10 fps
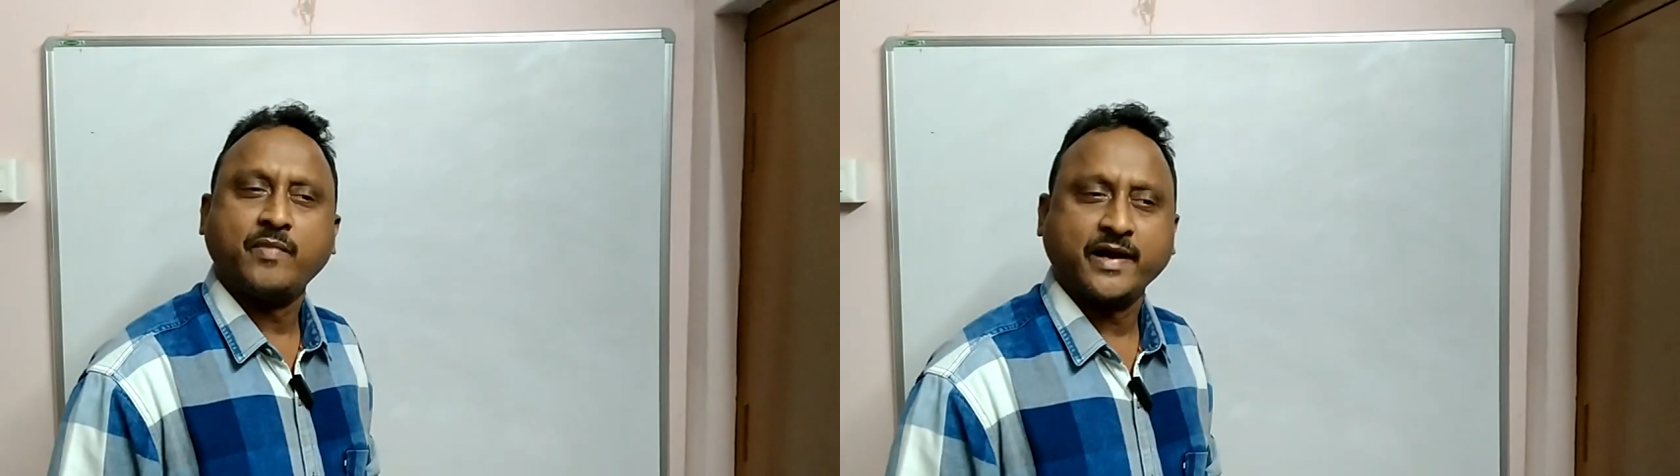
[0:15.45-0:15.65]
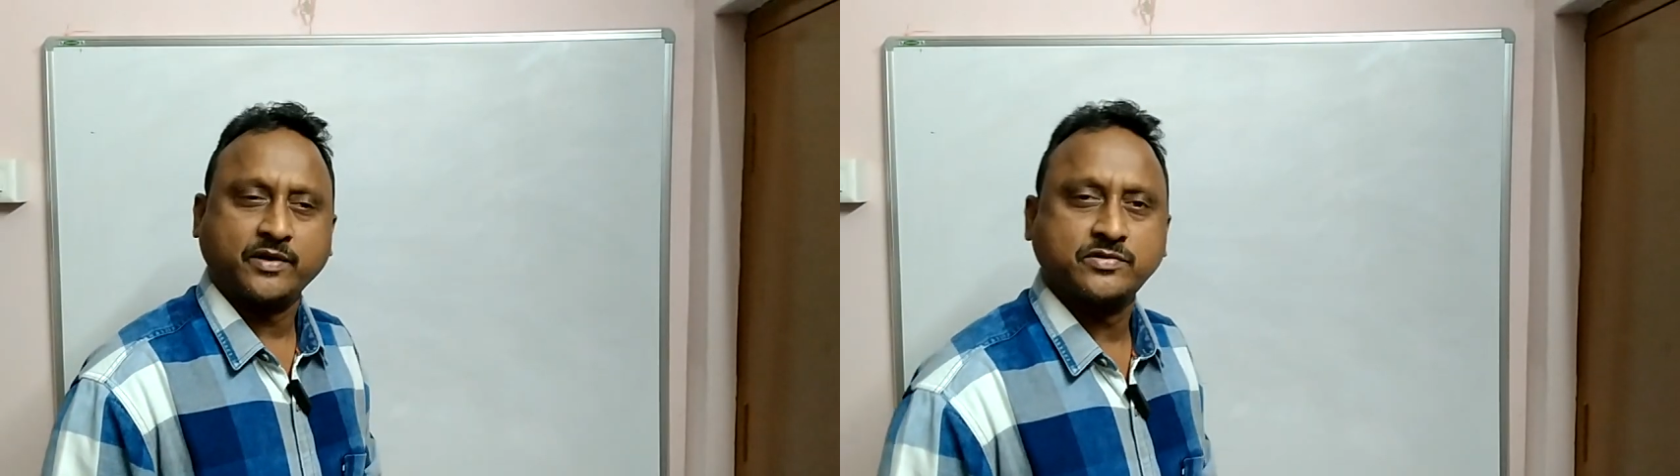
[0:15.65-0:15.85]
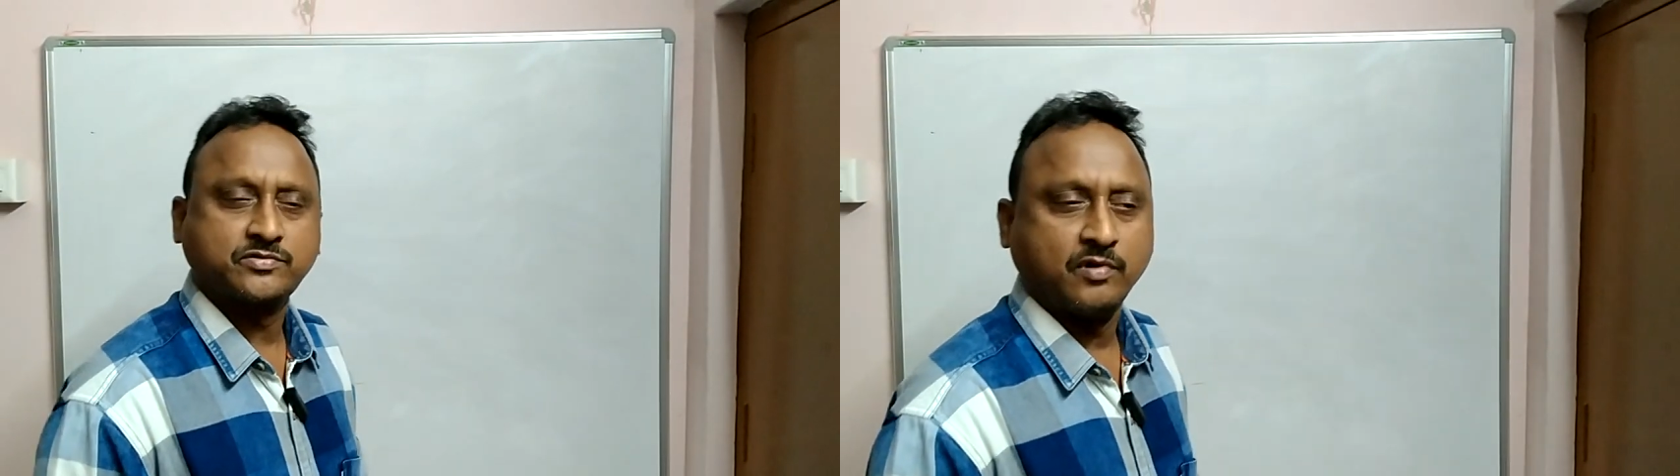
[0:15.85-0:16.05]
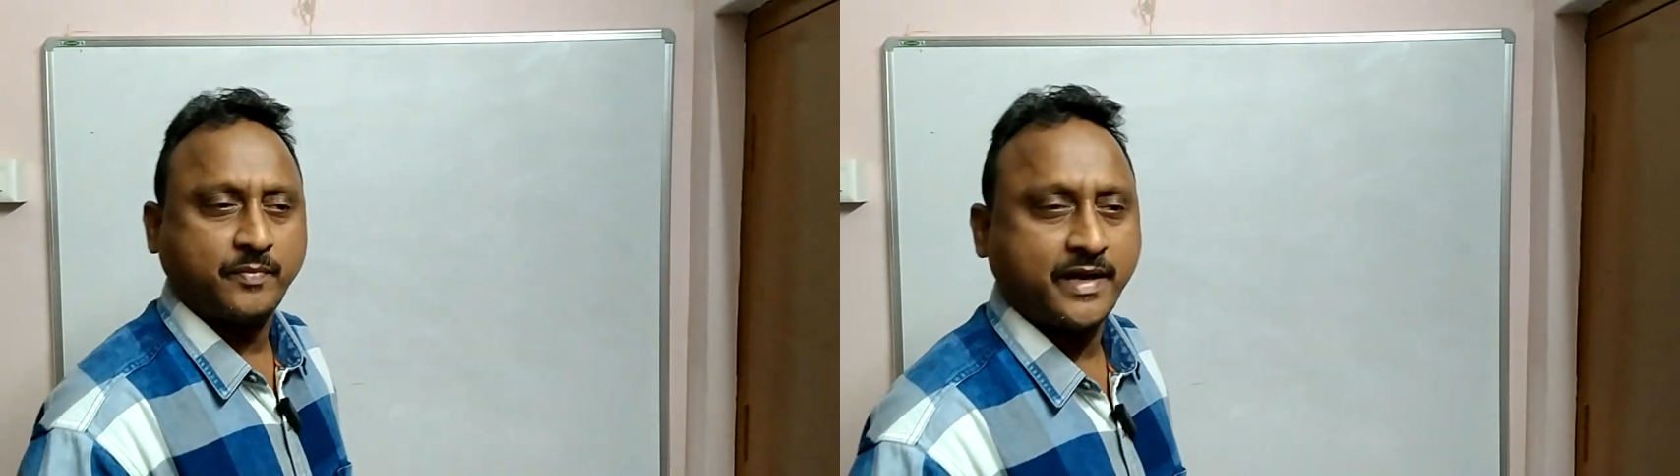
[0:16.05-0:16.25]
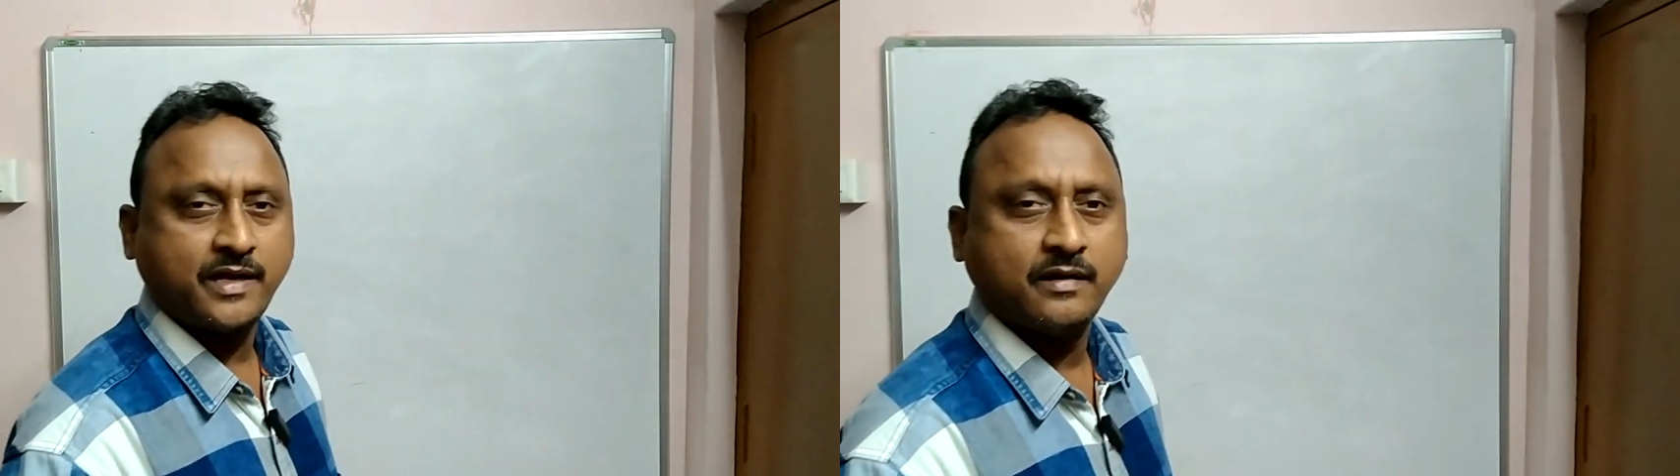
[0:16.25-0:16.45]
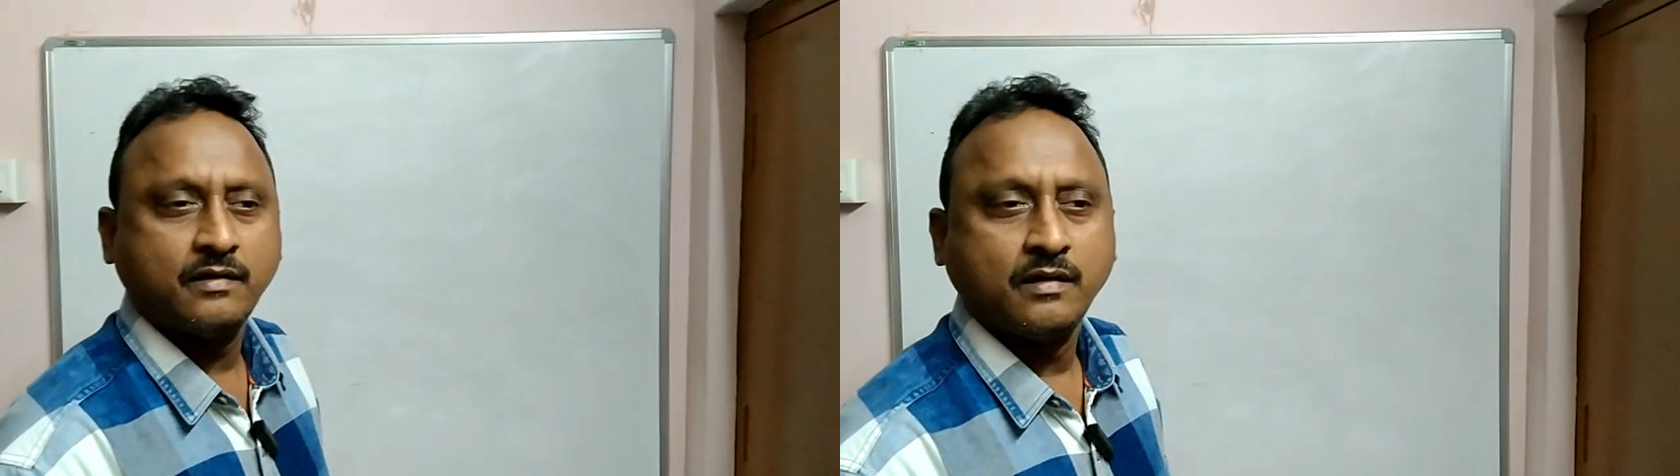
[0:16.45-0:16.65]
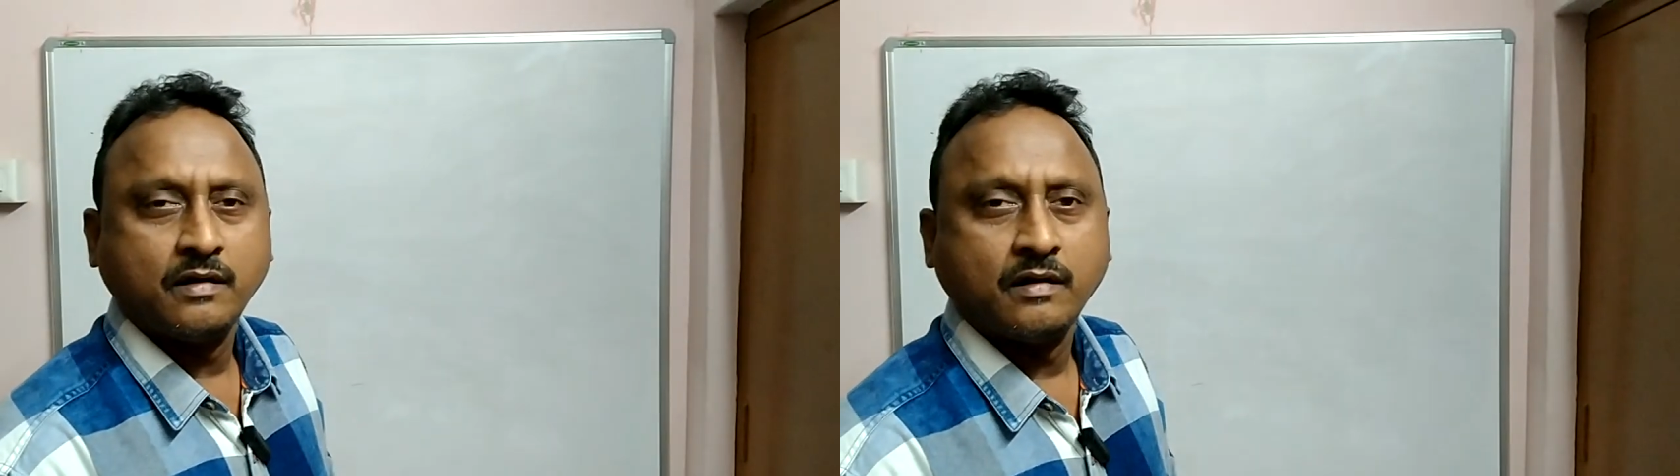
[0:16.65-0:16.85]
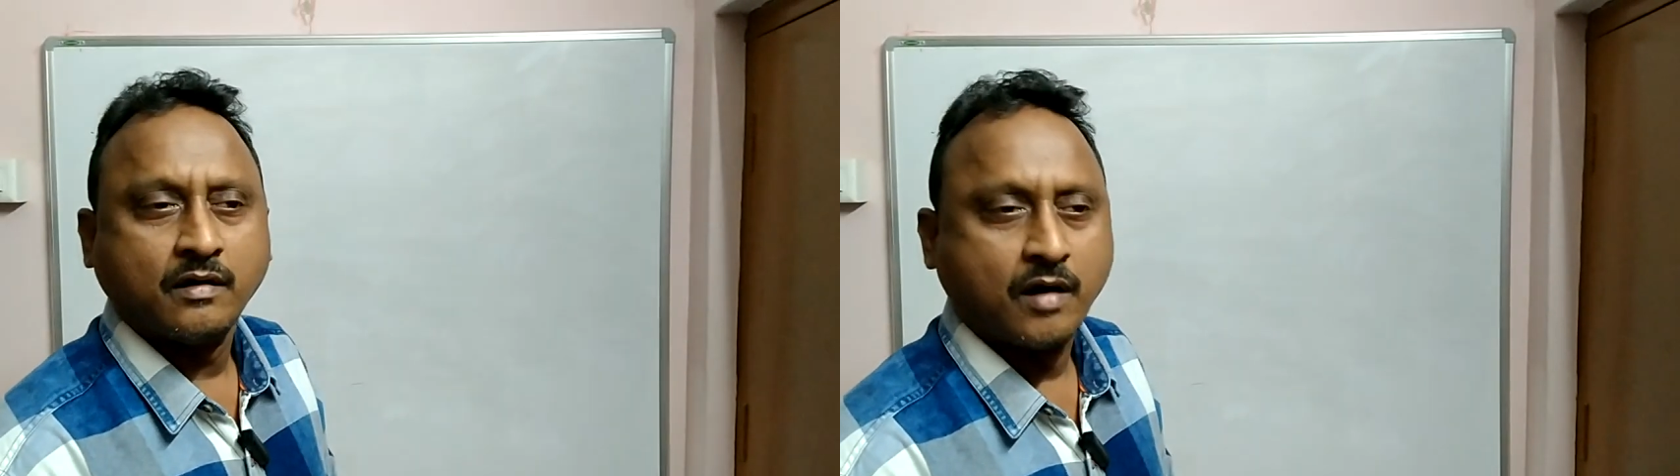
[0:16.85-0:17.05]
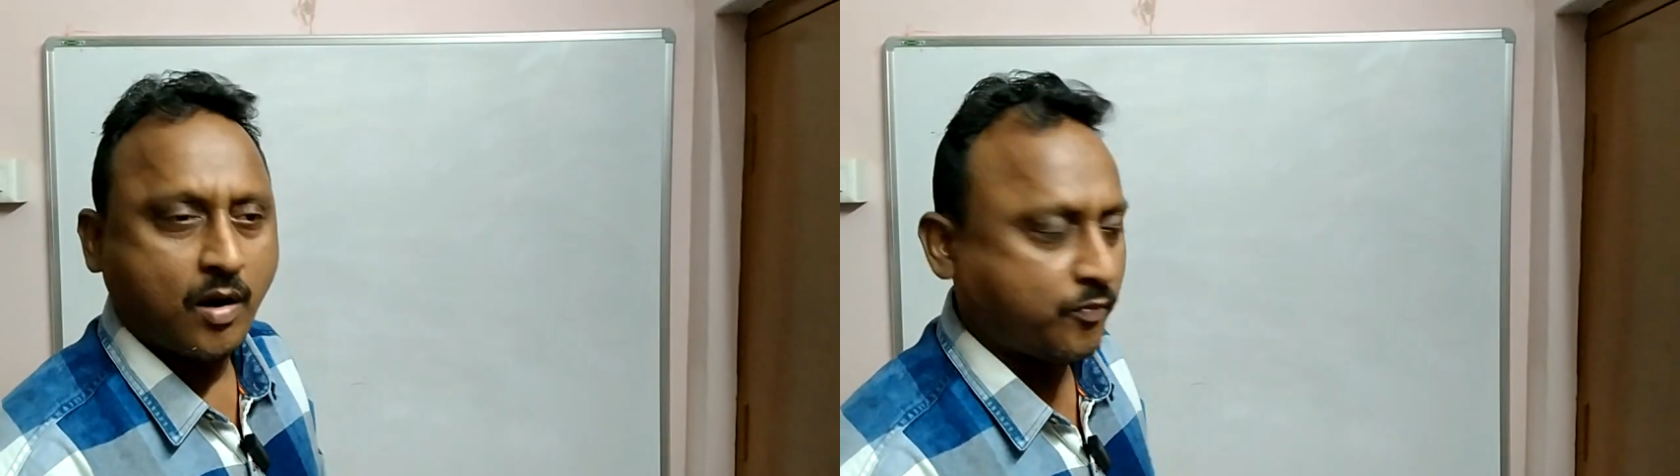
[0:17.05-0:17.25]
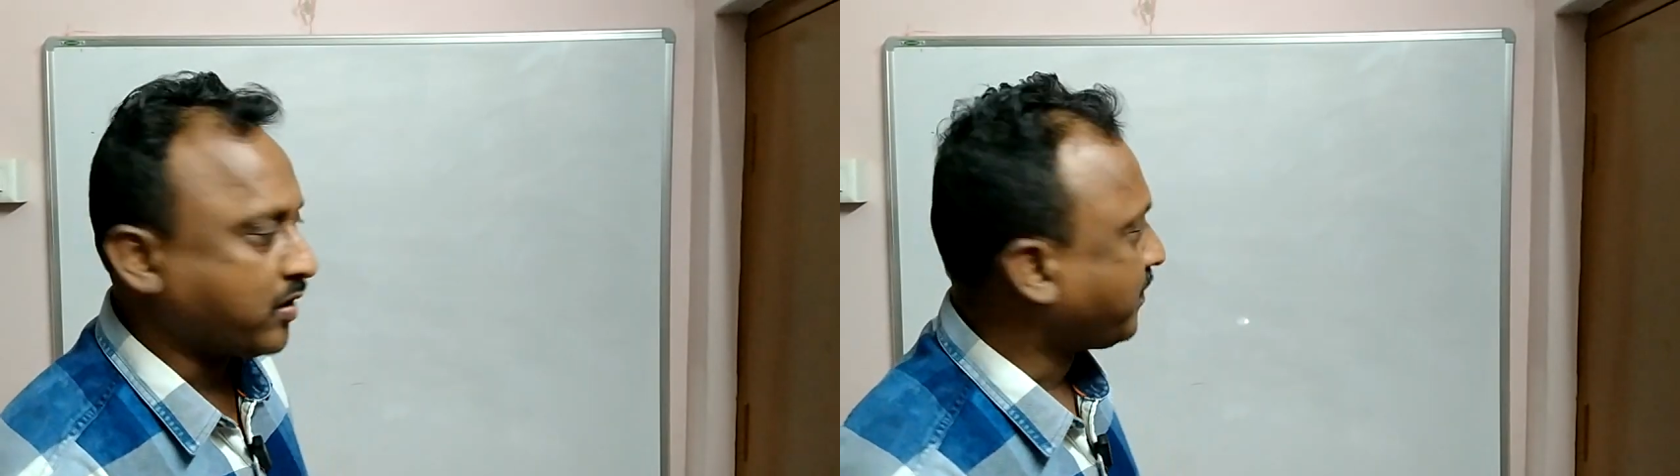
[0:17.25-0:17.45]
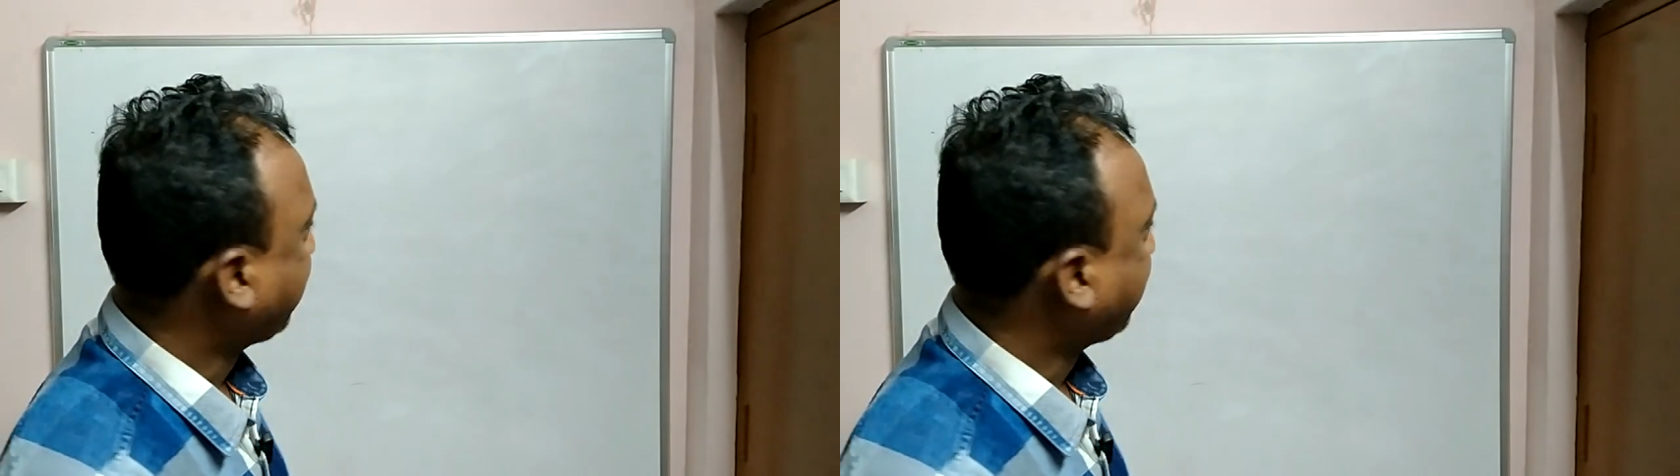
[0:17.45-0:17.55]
microscope and compound